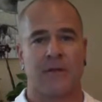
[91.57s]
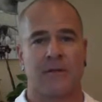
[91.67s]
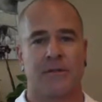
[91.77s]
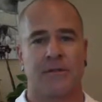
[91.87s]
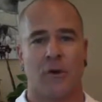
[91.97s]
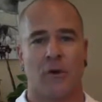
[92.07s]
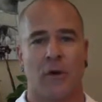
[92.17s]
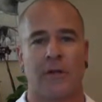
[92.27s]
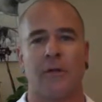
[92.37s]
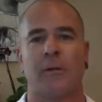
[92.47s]
So
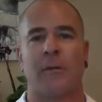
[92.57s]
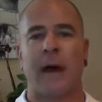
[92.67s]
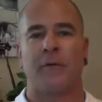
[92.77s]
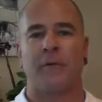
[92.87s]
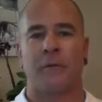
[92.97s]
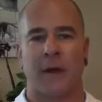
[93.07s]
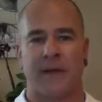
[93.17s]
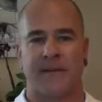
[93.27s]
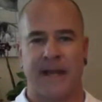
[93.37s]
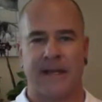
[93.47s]
a little bit about the
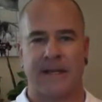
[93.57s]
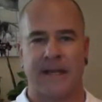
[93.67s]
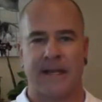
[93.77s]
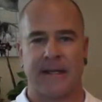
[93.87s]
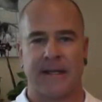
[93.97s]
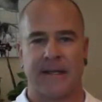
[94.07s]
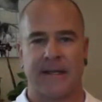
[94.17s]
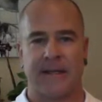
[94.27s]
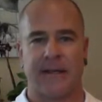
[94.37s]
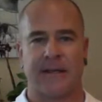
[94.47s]
breath technique
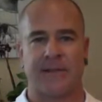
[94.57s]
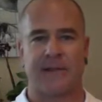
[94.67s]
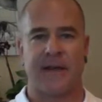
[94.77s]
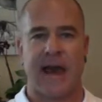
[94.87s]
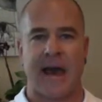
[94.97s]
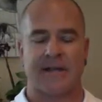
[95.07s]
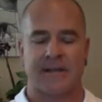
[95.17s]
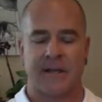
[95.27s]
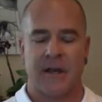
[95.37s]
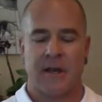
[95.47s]
is that
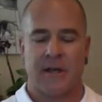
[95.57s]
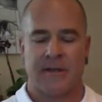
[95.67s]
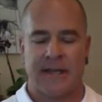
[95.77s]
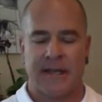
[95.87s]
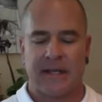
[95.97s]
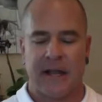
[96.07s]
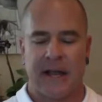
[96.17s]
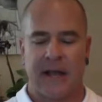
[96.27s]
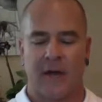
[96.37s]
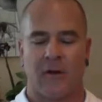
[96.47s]
the
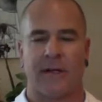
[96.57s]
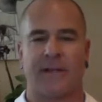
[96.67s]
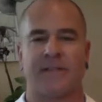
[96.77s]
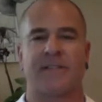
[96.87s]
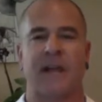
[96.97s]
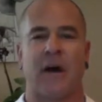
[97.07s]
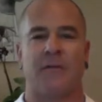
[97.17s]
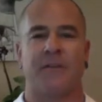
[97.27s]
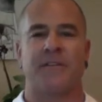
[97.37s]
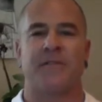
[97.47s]
inhale
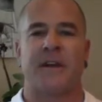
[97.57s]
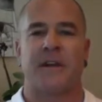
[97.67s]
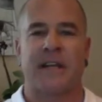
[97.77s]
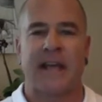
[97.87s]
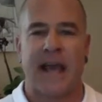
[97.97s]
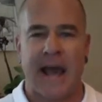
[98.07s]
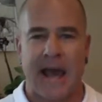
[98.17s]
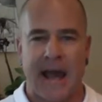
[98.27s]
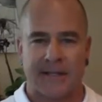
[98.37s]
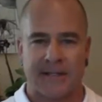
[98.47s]
itself is a very
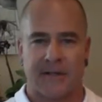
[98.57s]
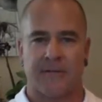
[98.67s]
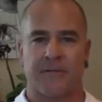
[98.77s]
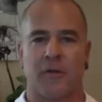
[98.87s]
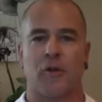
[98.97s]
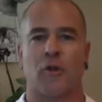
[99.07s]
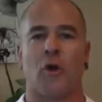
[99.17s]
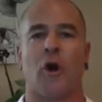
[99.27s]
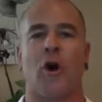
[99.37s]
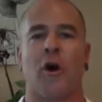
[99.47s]
active,
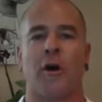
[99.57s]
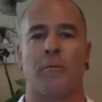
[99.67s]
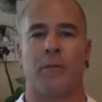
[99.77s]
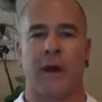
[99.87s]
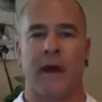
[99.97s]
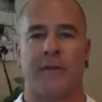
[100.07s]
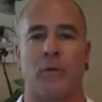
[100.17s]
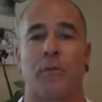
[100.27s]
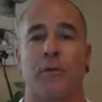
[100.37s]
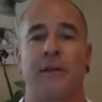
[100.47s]
long breath.
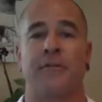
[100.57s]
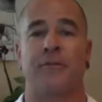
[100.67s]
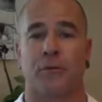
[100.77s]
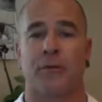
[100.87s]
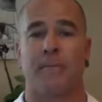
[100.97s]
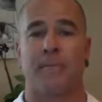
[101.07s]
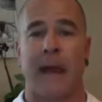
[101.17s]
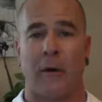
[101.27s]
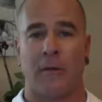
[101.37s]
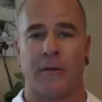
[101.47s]
We'll breathe through the
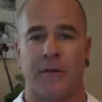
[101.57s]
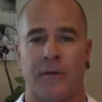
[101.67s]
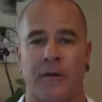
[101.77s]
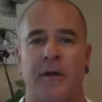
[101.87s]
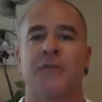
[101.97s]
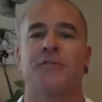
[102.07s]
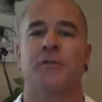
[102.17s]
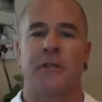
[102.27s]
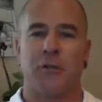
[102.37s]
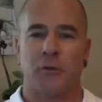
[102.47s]
mouth so
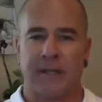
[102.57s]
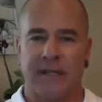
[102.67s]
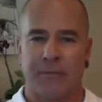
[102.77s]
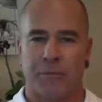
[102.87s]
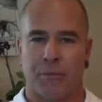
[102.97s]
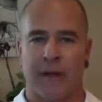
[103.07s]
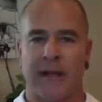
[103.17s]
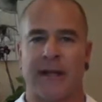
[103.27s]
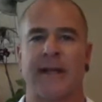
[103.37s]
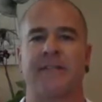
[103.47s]
that you can
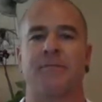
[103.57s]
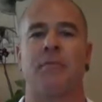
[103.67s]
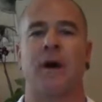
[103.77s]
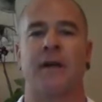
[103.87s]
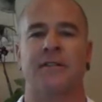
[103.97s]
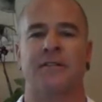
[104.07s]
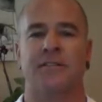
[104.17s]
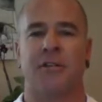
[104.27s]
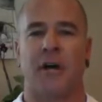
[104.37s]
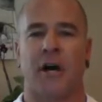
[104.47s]
bring as
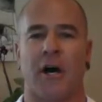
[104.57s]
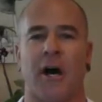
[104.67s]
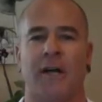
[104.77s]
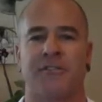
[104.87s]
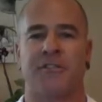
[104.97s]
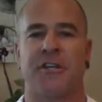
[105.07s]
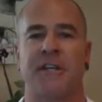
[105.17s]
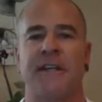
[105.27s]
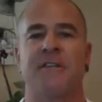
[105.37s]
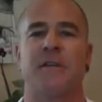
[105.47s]
much oxygen
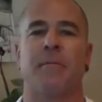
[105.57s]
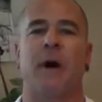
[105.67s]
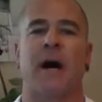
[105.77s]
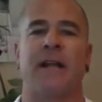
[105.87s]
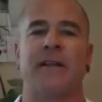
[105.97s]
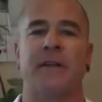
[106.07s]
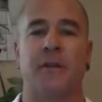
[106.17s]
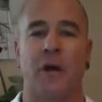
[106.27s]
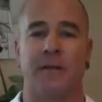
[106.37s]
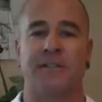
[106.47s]
into the body and the
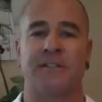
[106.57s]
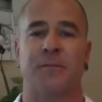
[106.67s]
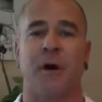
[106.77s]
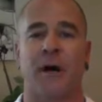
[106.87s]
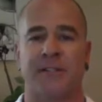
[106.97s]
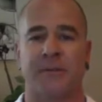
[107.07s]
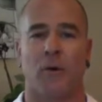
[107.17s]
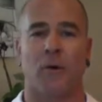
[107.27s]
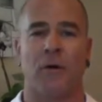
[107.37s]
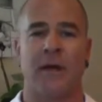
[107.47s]
lungs as
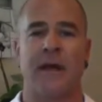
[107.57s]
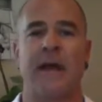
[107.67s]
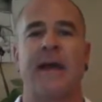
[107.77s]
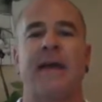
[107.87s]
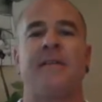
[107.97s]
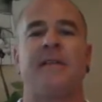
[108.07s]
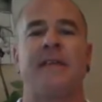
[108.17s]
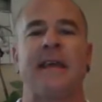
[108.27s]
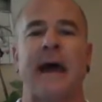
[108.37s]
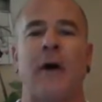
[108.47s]
possible. And then
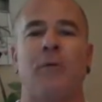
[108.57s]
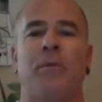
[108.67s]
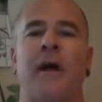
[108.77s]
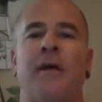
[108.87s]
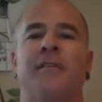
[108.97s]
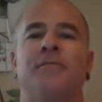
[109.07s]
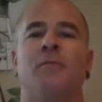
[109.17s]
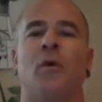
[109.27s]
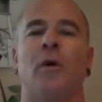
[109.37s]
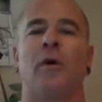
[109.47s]
the out breath is
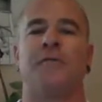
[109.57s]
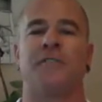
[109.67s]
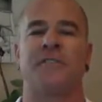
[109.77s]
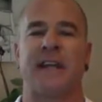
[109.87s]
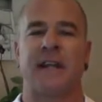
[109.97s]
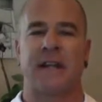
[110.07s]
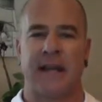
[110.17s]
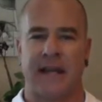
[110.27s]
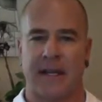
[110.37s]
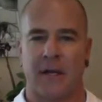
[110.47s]
more of just a
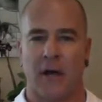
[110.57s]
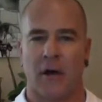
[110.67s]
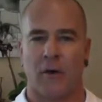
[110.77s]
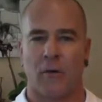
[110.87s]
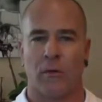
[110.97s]
letting go.